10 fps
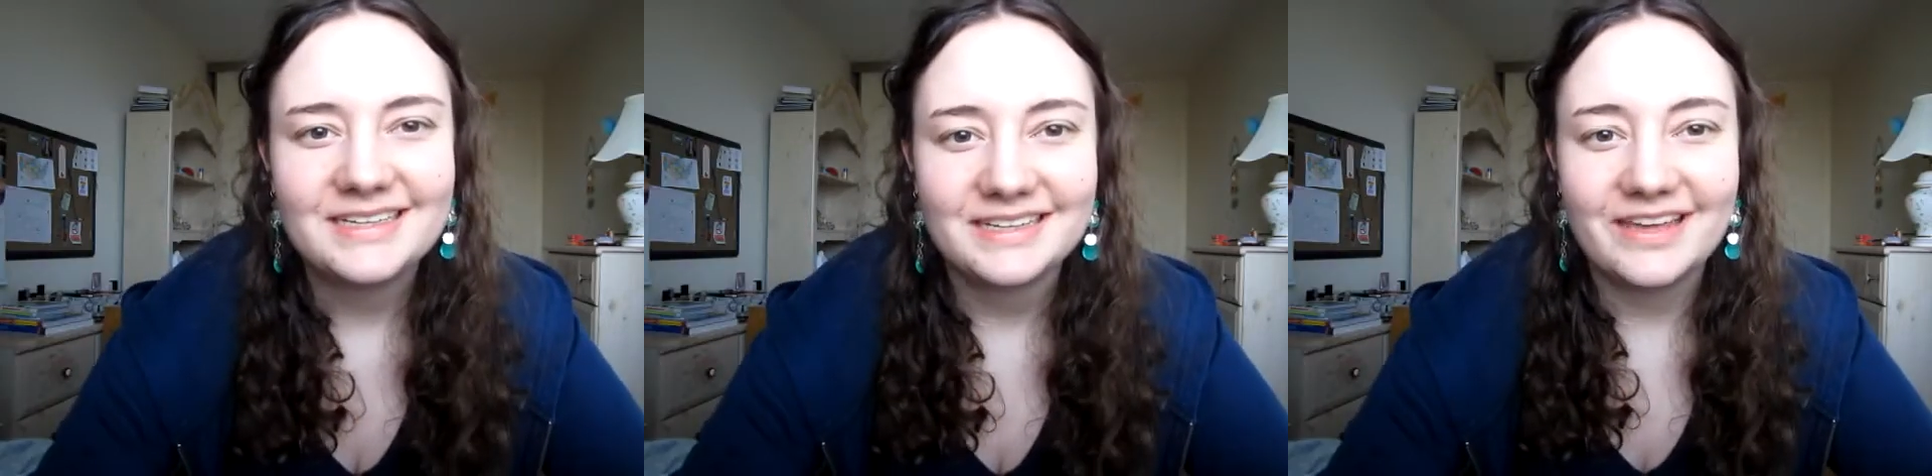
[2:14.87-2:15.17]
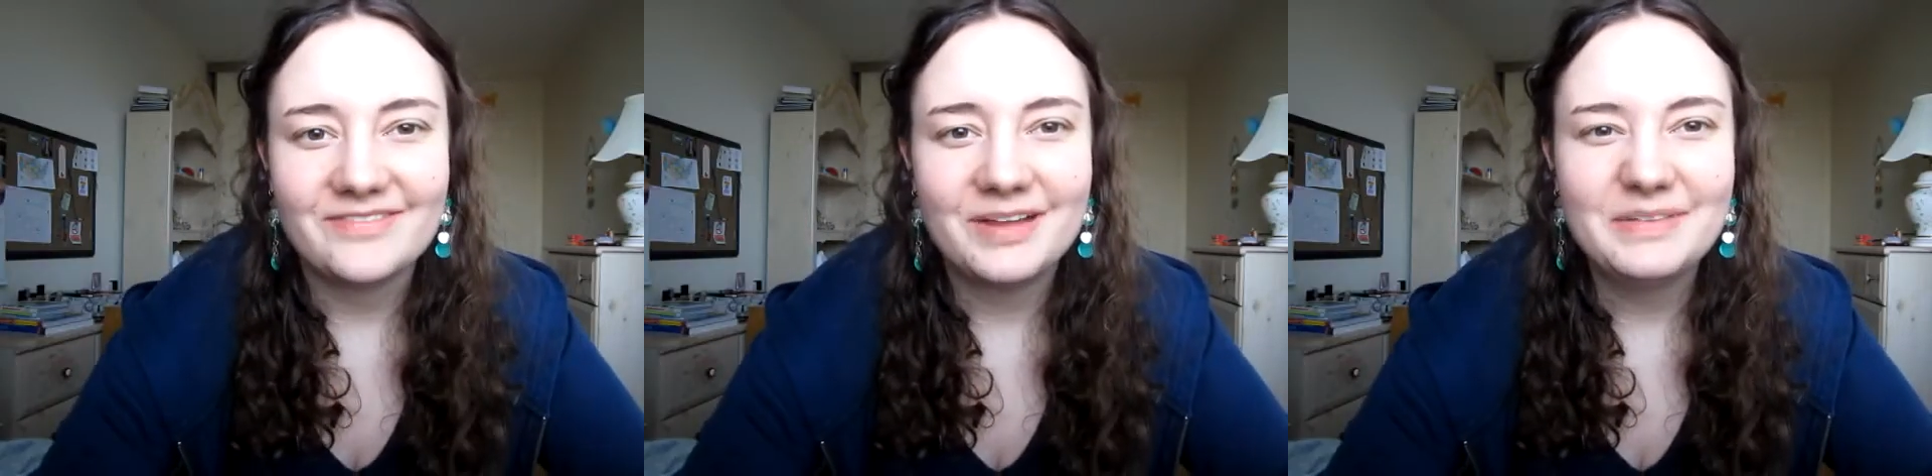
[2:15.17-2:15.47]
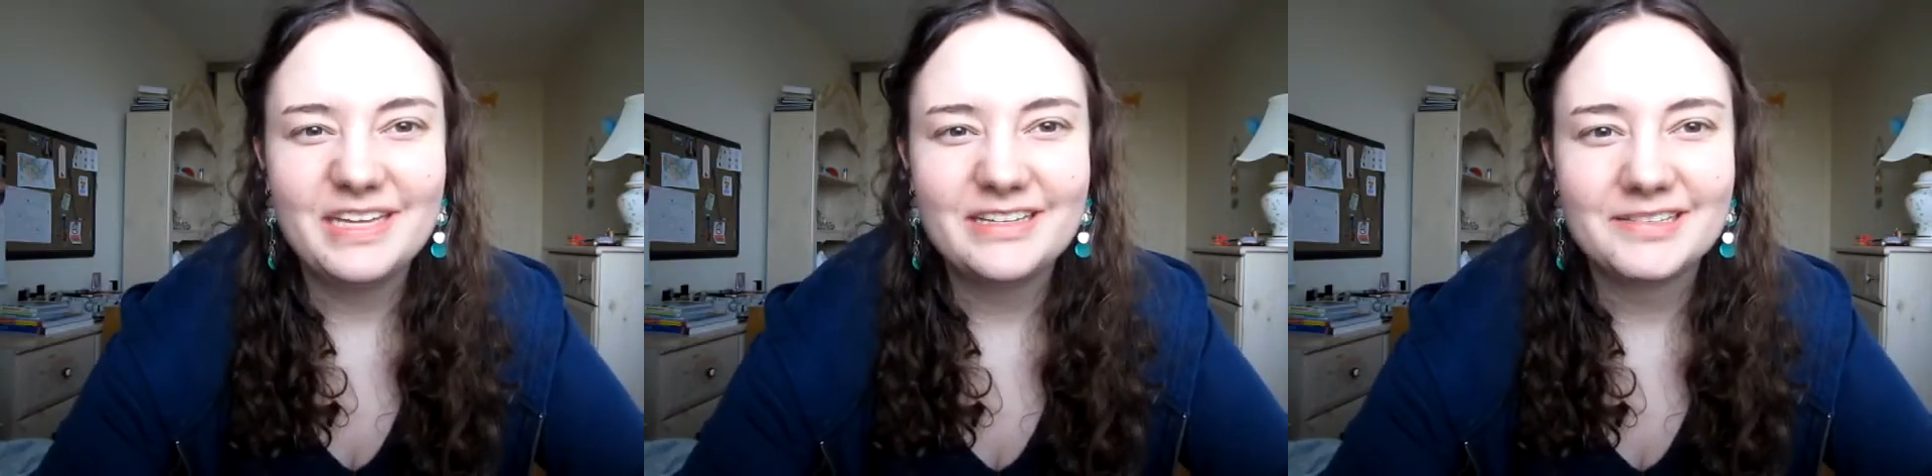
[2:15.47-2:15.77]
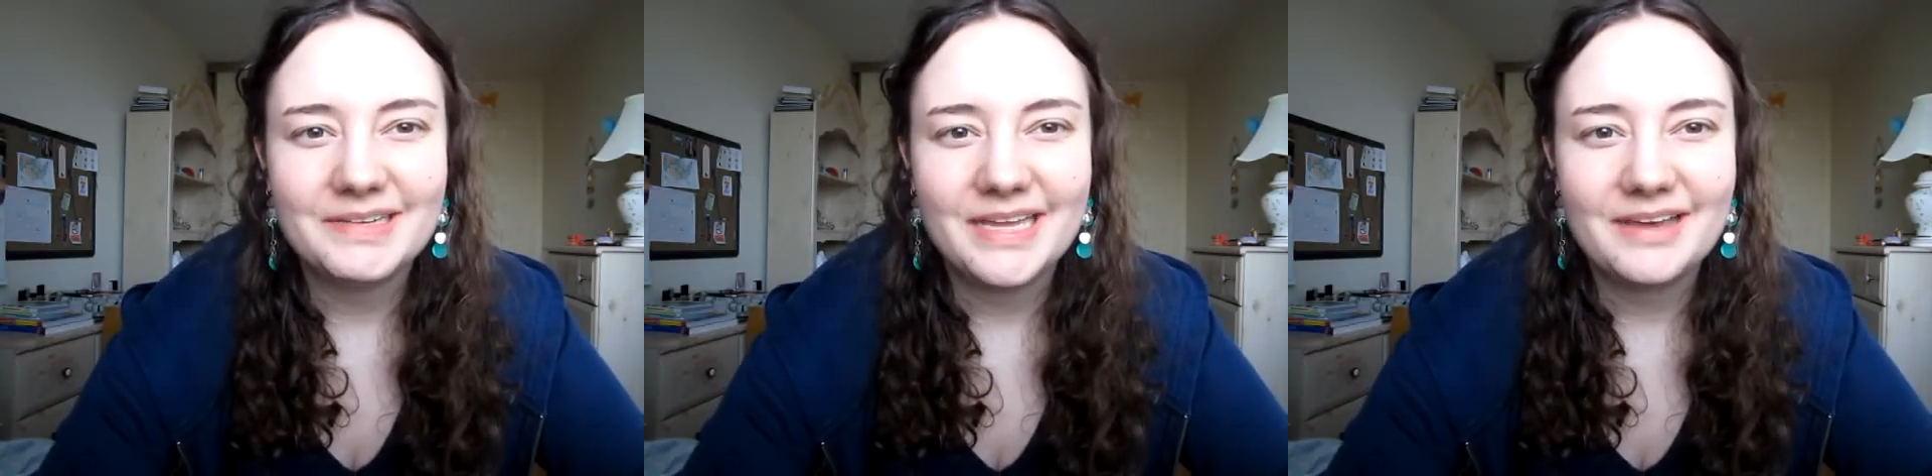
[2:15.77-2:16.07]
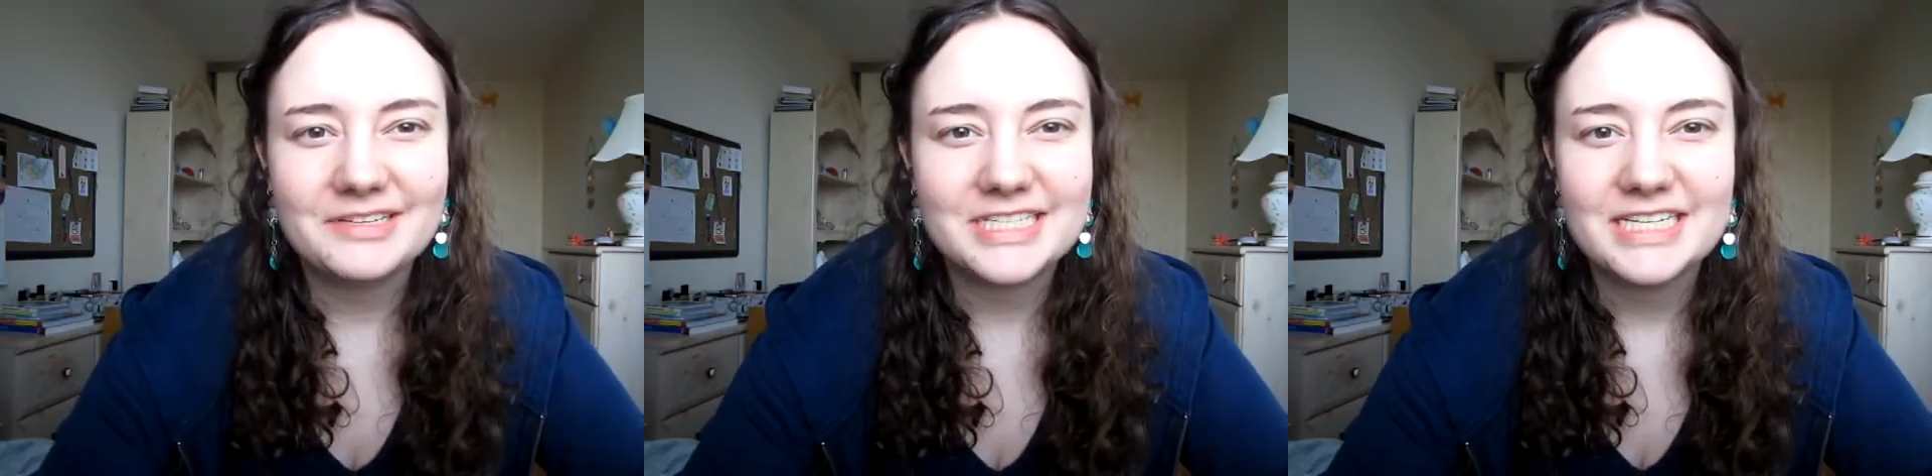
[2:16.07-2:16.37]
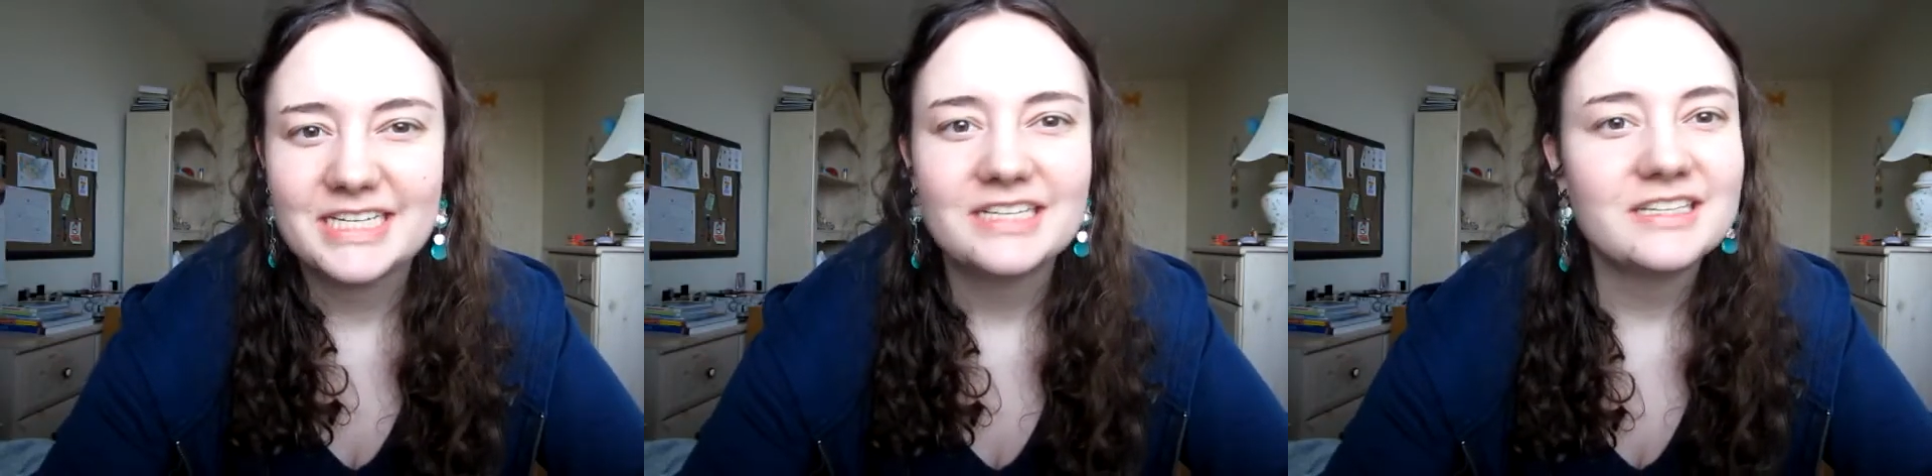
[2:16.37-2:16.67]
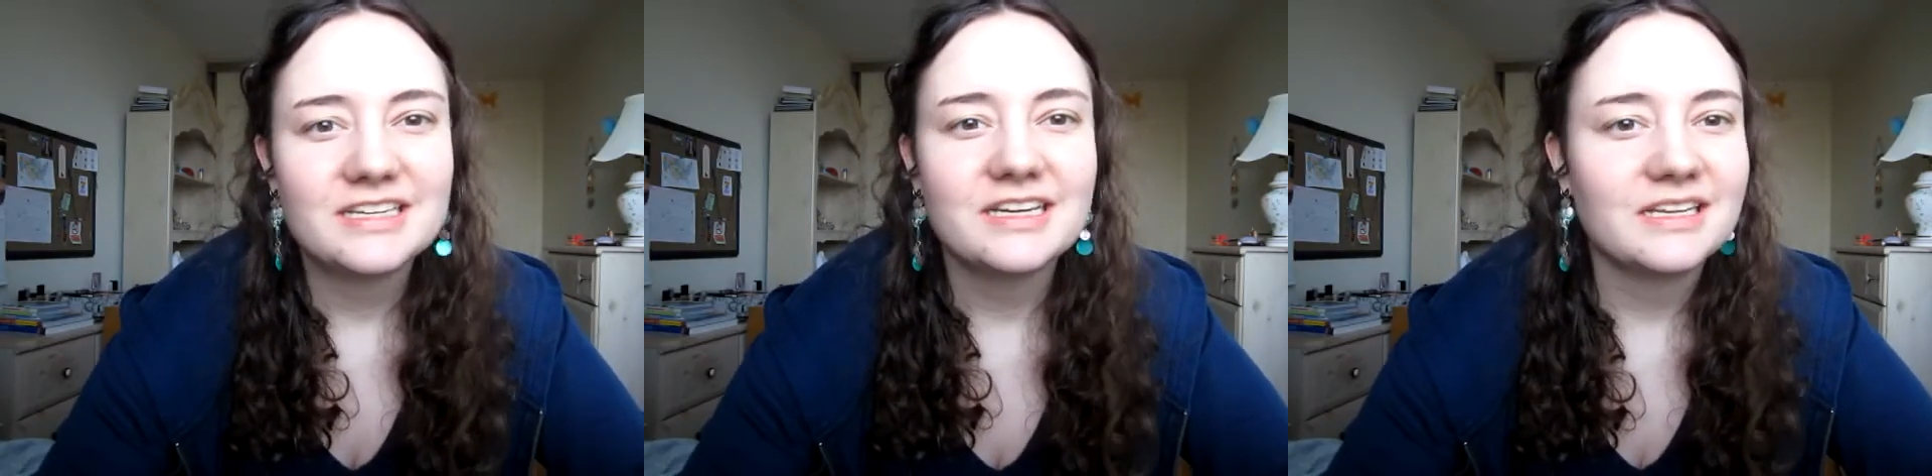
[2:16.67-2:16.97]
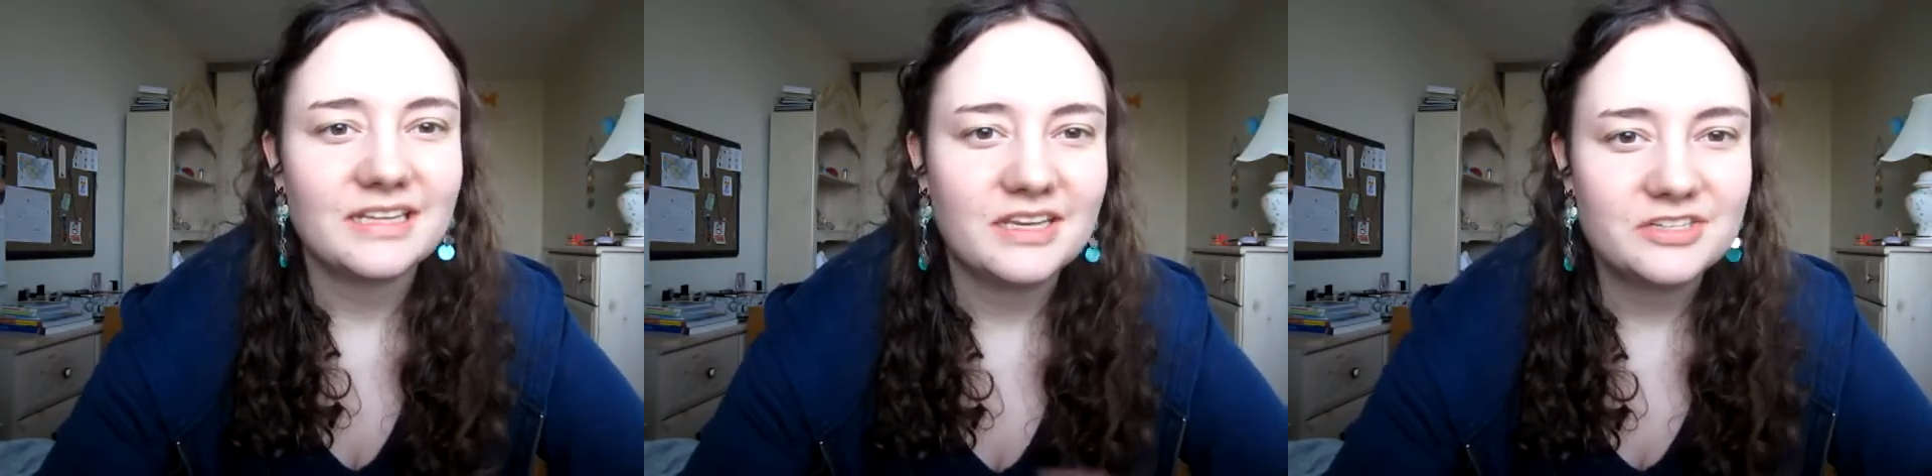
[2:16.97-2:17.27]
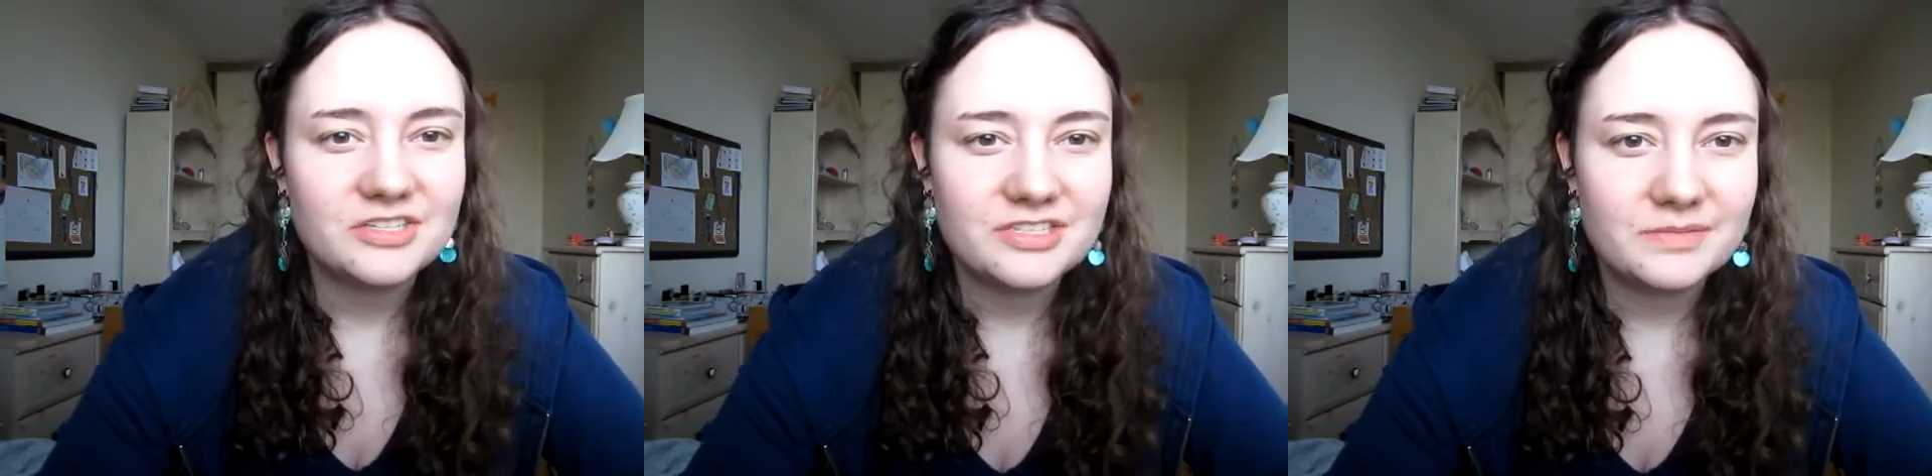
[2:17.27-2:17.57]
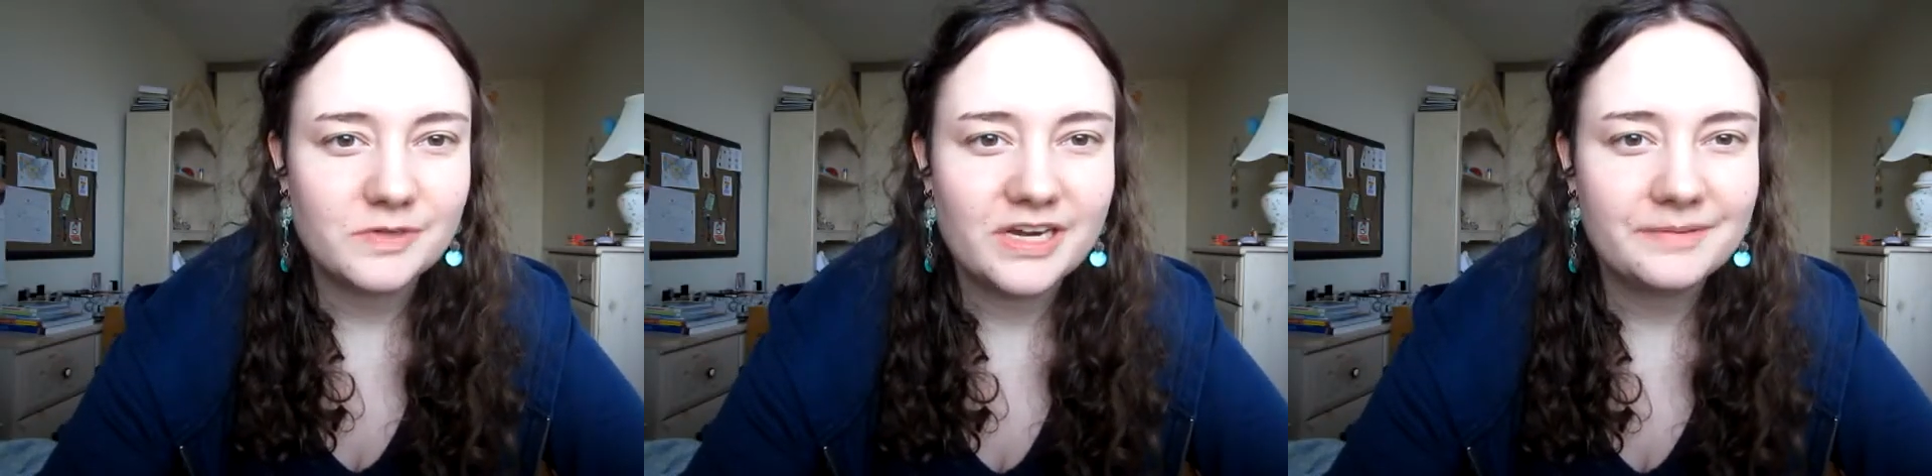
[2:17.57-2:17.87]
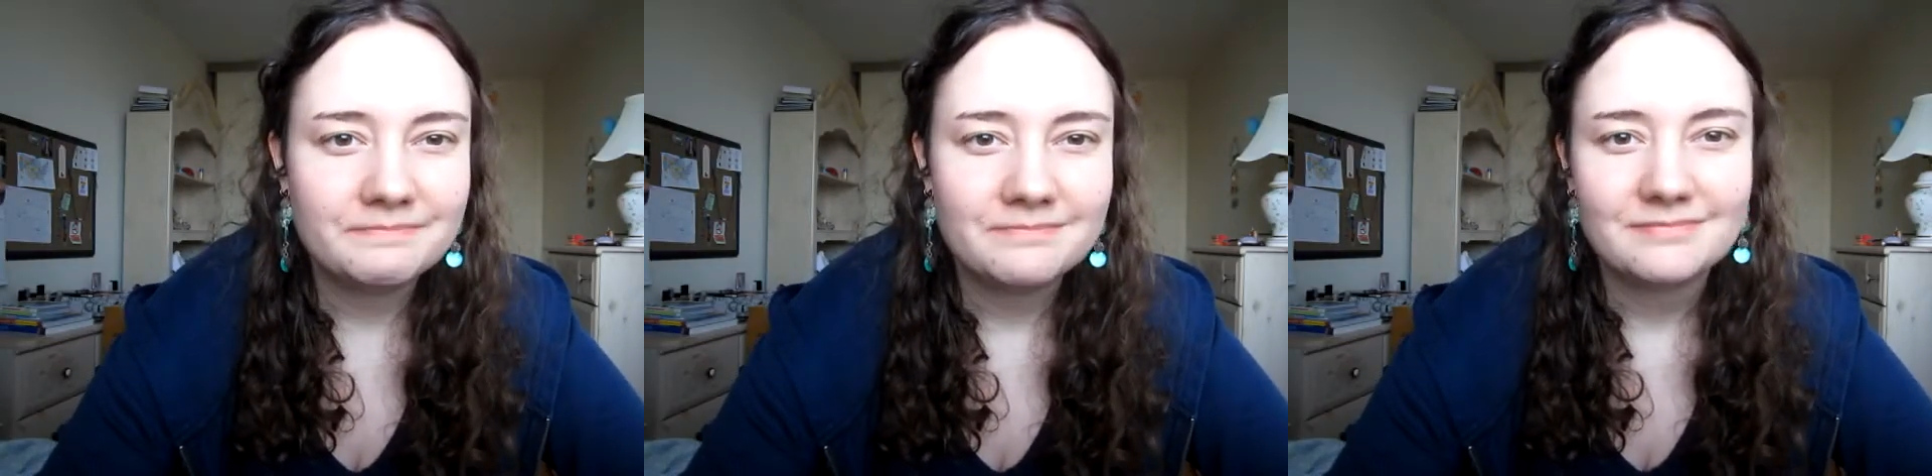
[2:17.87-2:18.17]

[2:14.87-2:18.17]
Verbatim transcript: Okay, if I'm like going out to lunch somewhere,